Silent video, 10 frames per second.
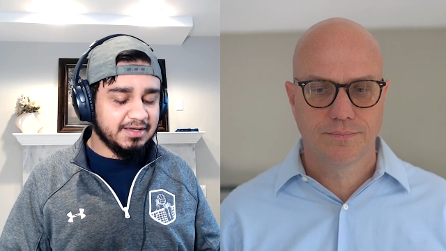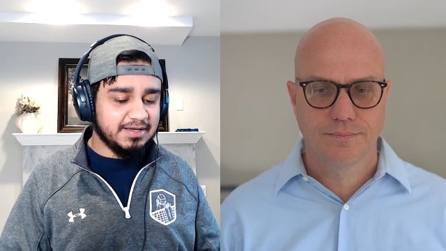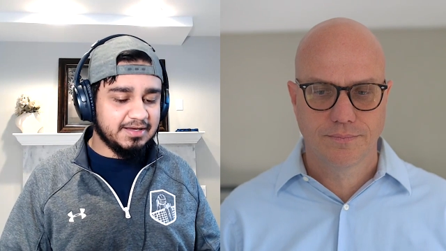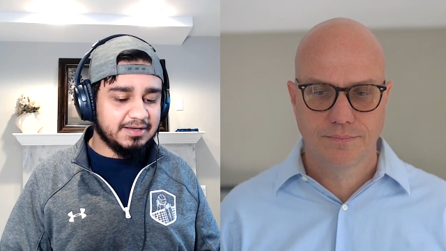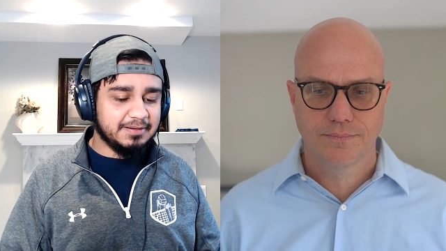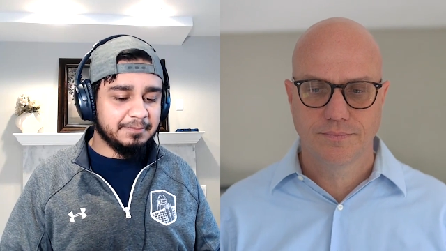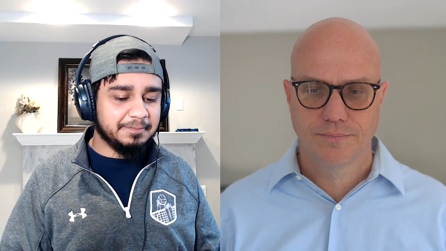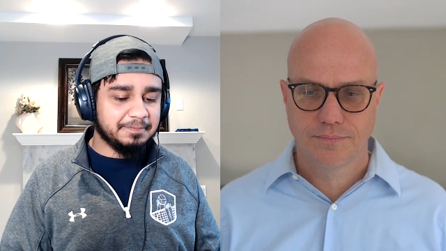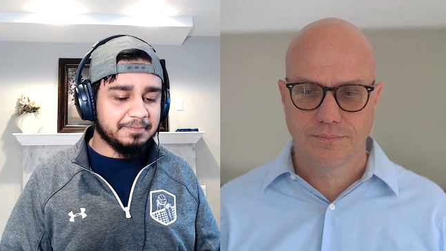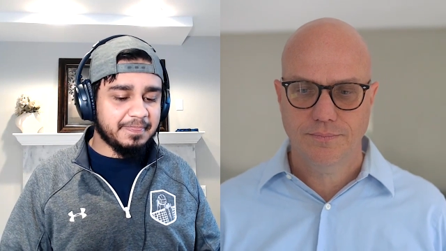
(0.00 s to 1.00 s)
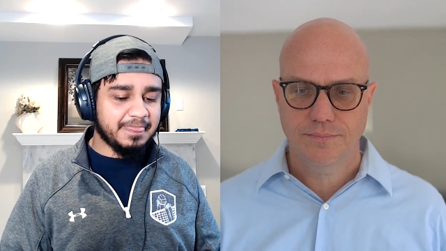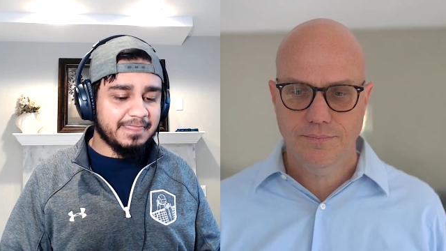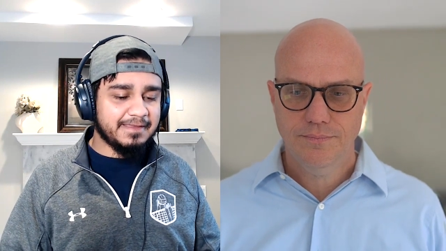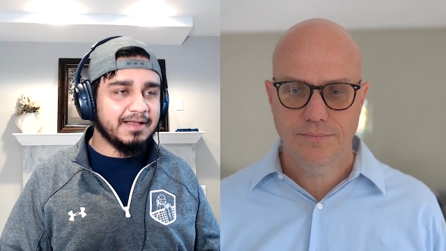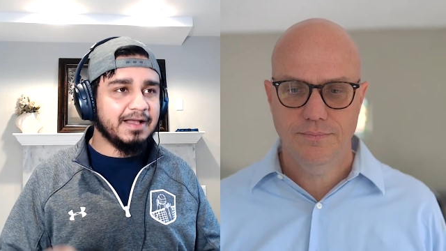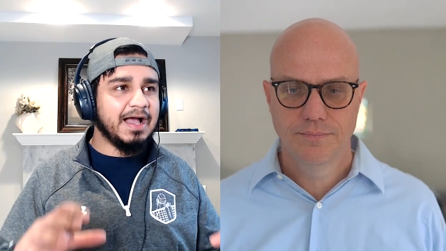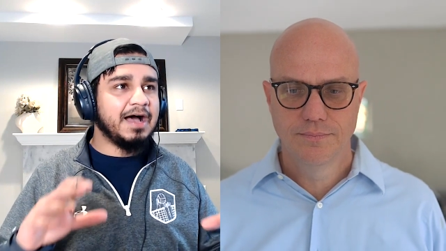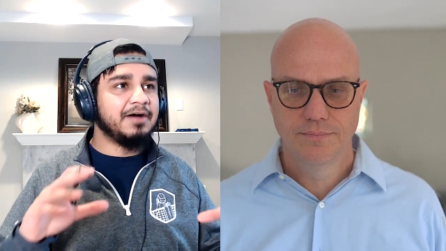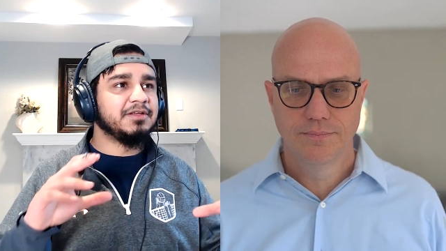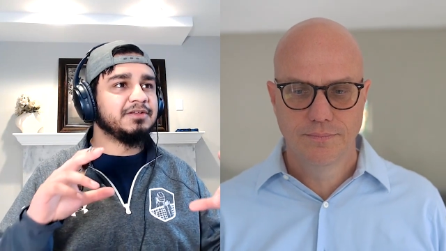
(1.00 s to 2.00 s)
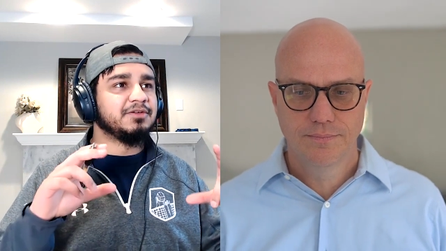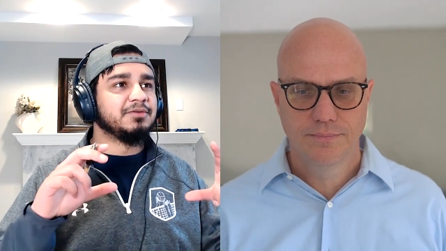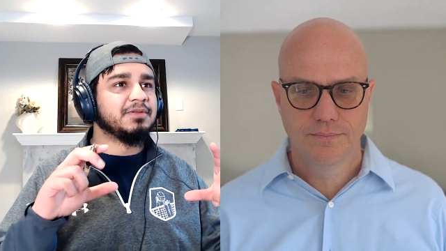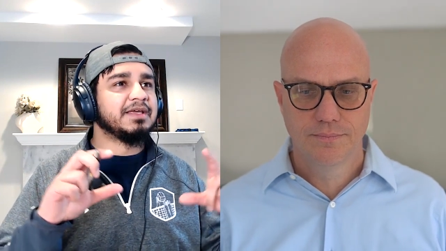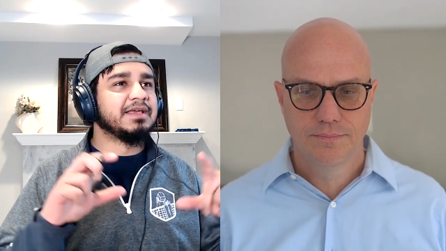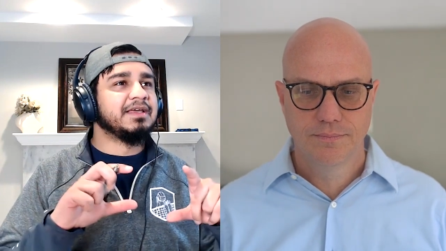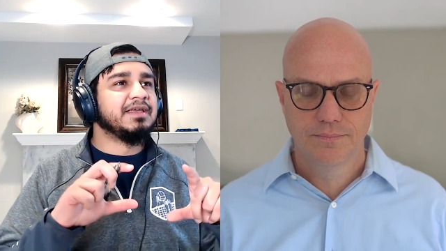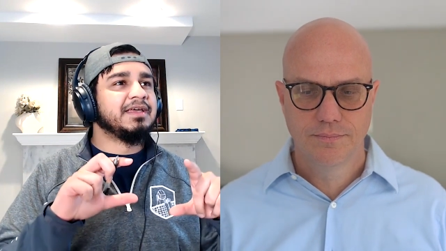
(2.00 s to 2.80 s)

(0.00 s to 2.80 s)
Speaker 1: Um, how did you like?